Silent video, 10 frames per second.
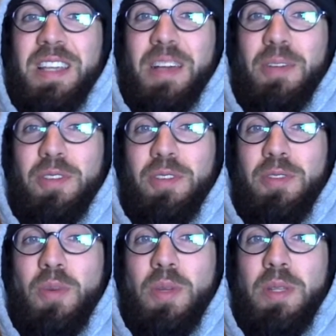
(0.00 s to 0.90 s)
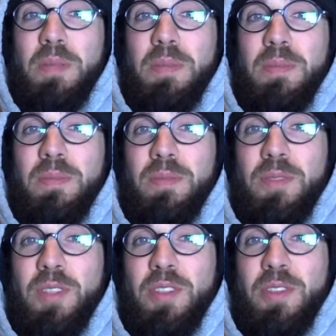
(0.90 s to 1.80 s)
That was
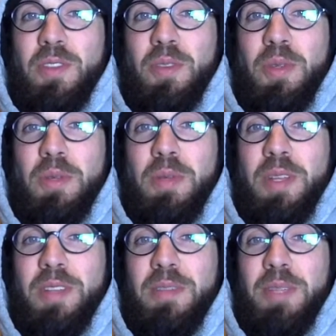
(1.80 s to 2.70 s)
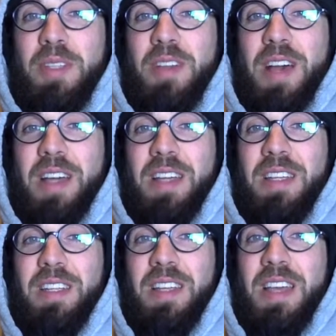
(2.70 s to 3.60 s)
just over 20 minutes of me
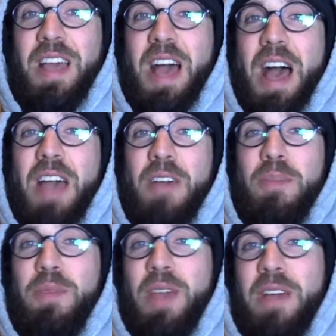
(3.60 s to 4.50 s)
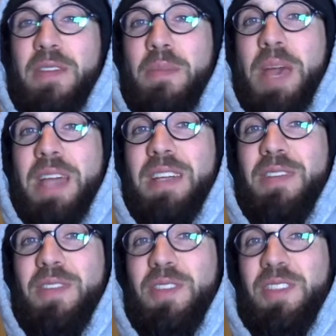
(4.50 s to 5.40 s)
talking. I hope you have a
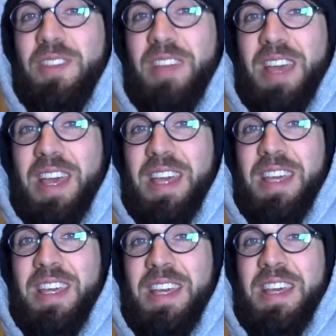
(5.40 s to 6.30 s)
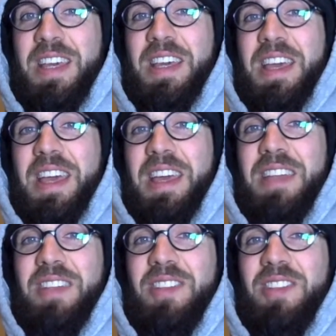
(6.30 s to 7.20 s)
magnificent day.
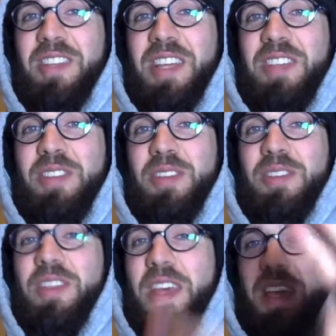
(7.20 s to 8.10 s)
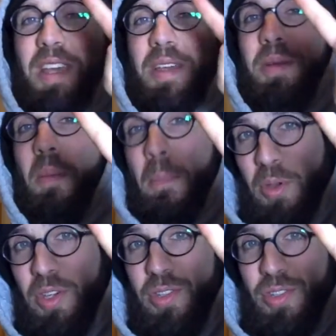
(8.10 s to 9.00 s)
And this is Angelo saying,
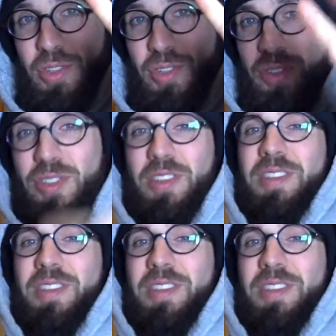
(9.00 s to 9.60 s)
peace.